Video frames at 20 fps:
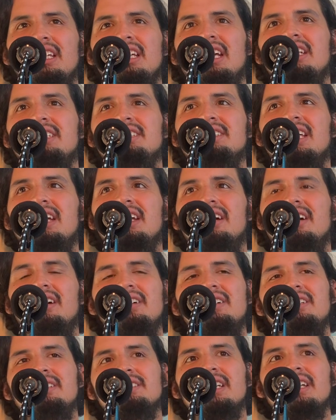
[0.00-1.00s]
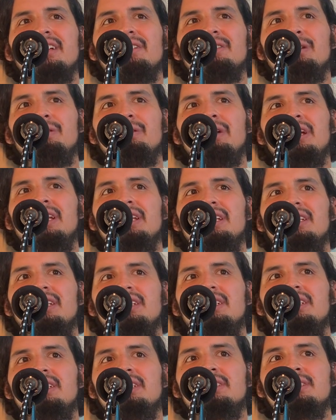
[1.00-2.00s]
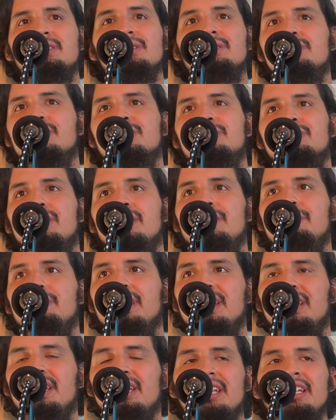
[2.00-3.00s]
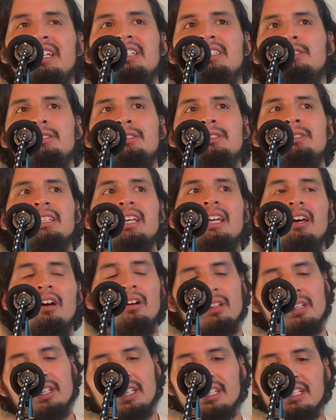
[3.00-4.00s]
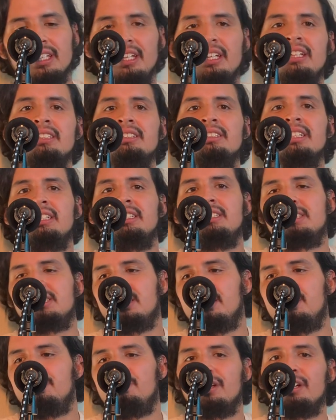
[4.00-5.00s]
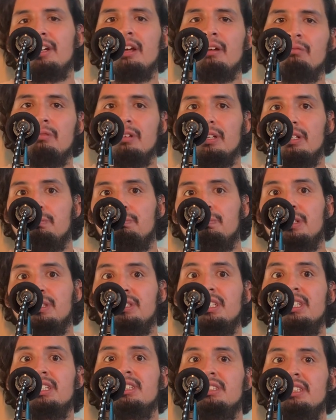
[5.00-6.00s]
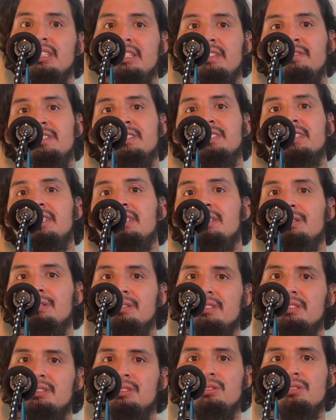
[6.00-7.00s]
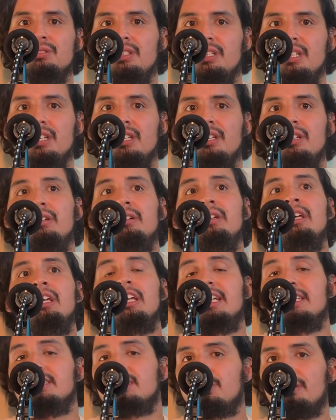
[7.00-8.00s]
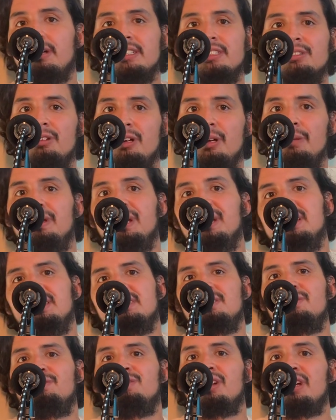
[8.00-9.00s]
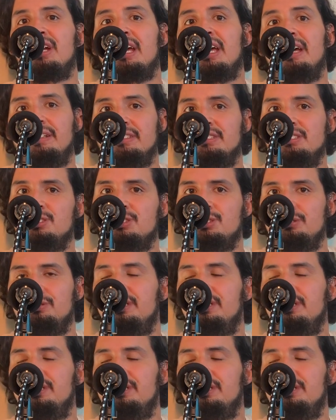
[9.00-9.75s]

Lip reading: he's like we read his Stewart script, and he's just like, he's trying to figure out what production if he's gonna do in the studio. It's a great script, but he needs to figure out how to shoot it.